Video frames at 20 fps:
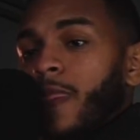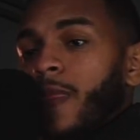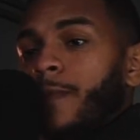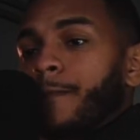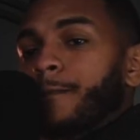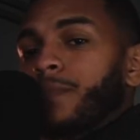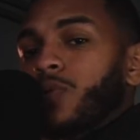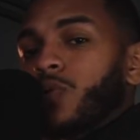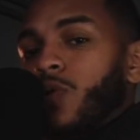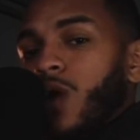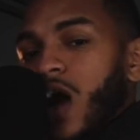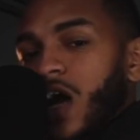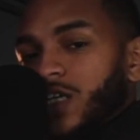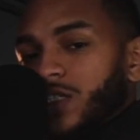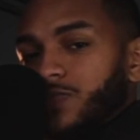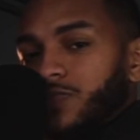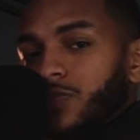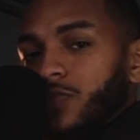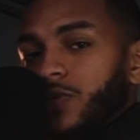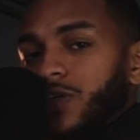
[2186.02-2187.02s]

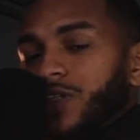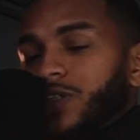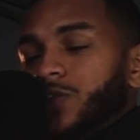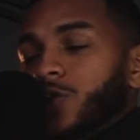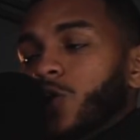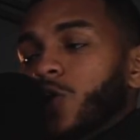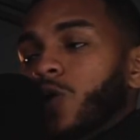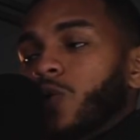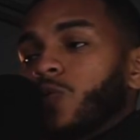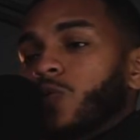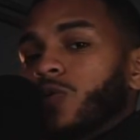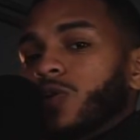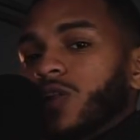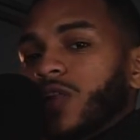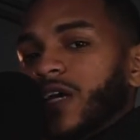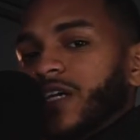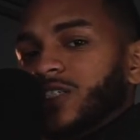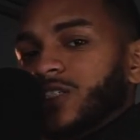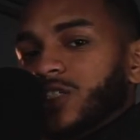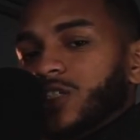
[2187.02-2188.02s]
prosperous
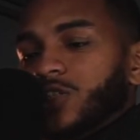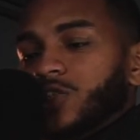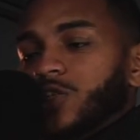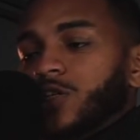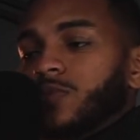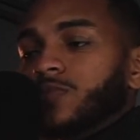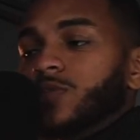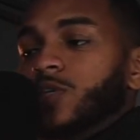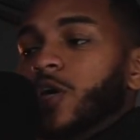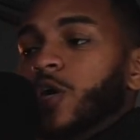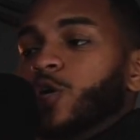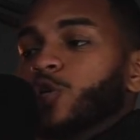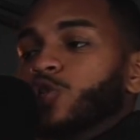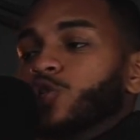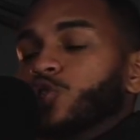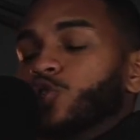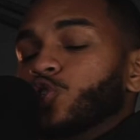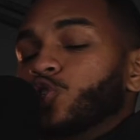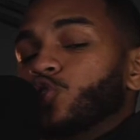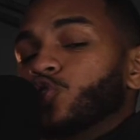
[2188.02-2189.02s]
relationships,
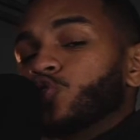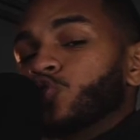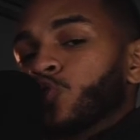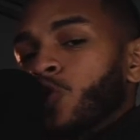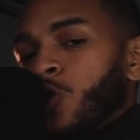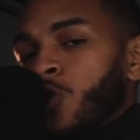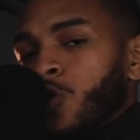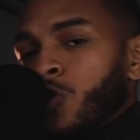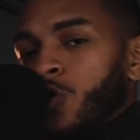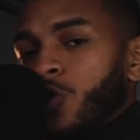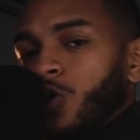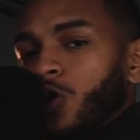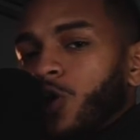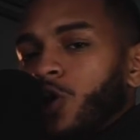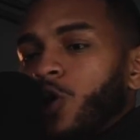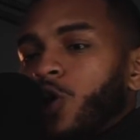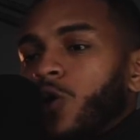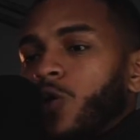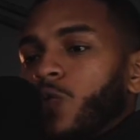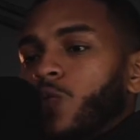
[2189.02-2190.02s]
strong
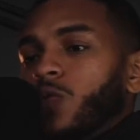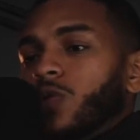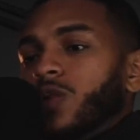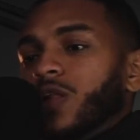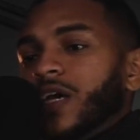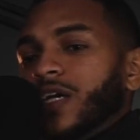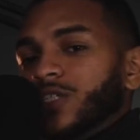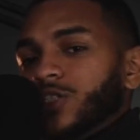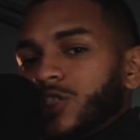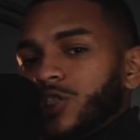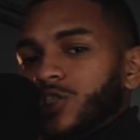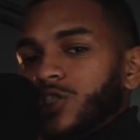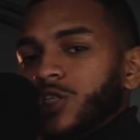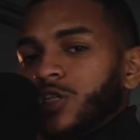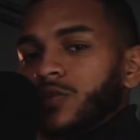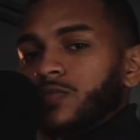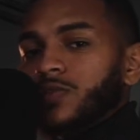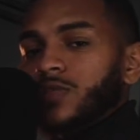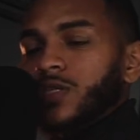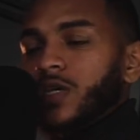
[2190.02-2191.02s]

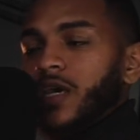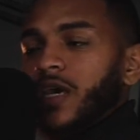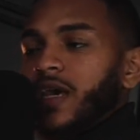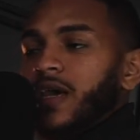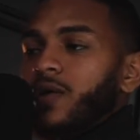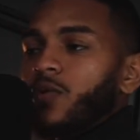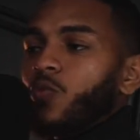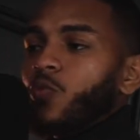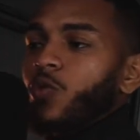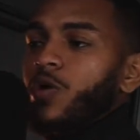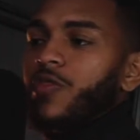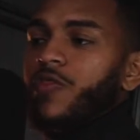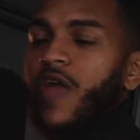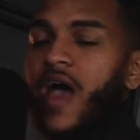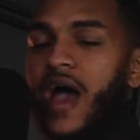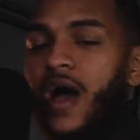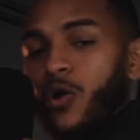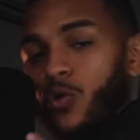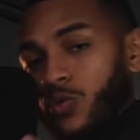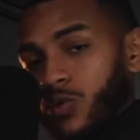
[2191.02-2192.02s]
relationships.
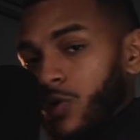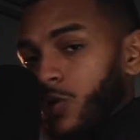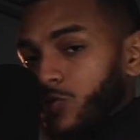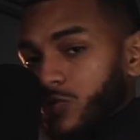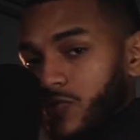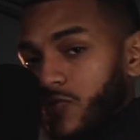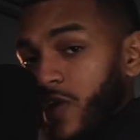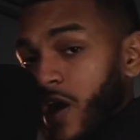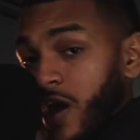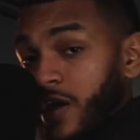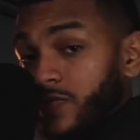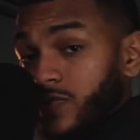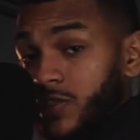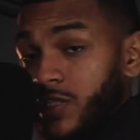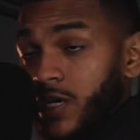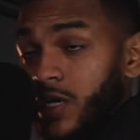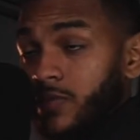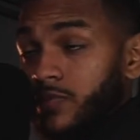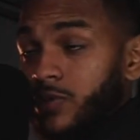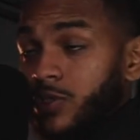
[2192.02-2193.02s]
Without those 5
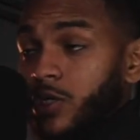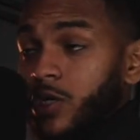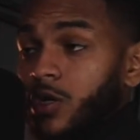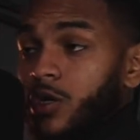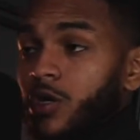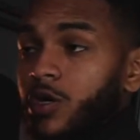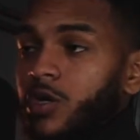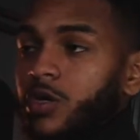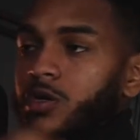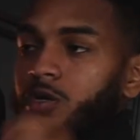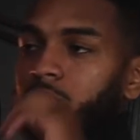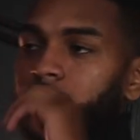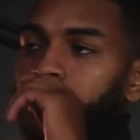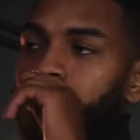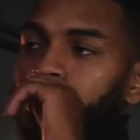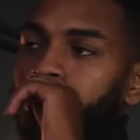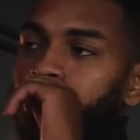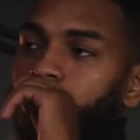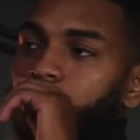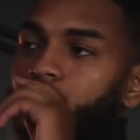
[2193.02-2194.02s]
steps,
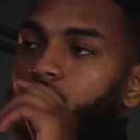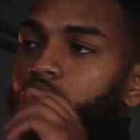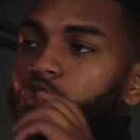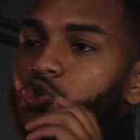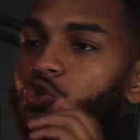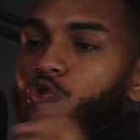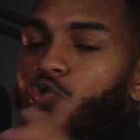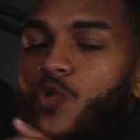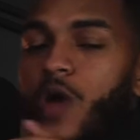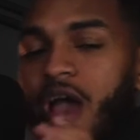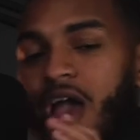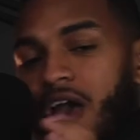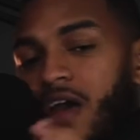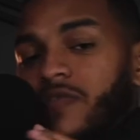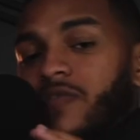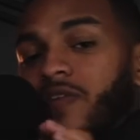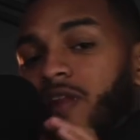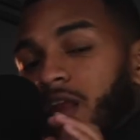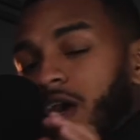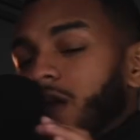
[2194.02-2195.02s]
you have
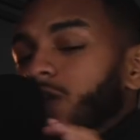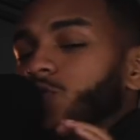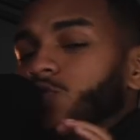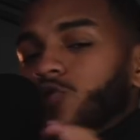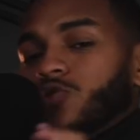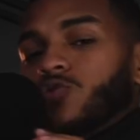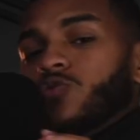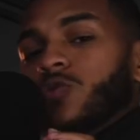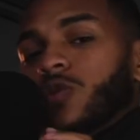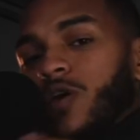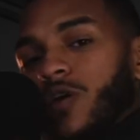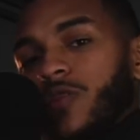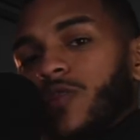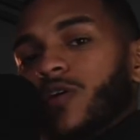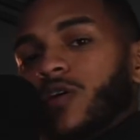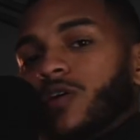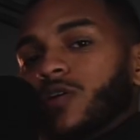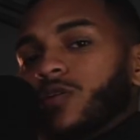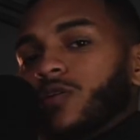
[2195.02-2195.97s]
next to nothing.